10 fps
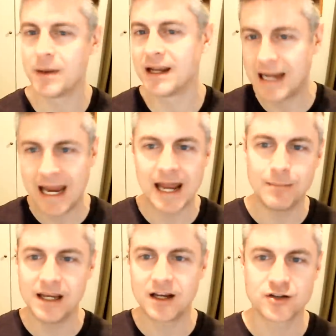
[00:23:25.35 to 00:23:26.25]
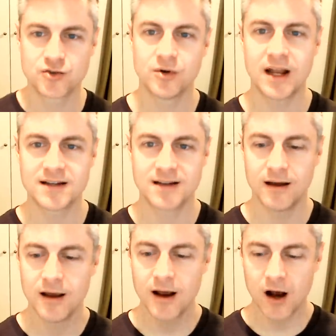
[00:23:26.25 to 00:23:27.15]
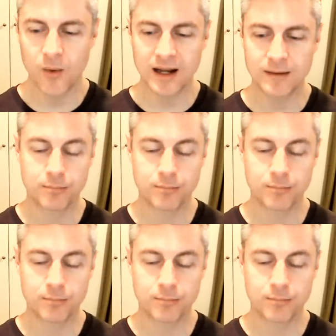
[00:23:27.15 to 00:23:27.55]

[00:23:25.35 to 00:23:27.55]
It can be construed as a, a way to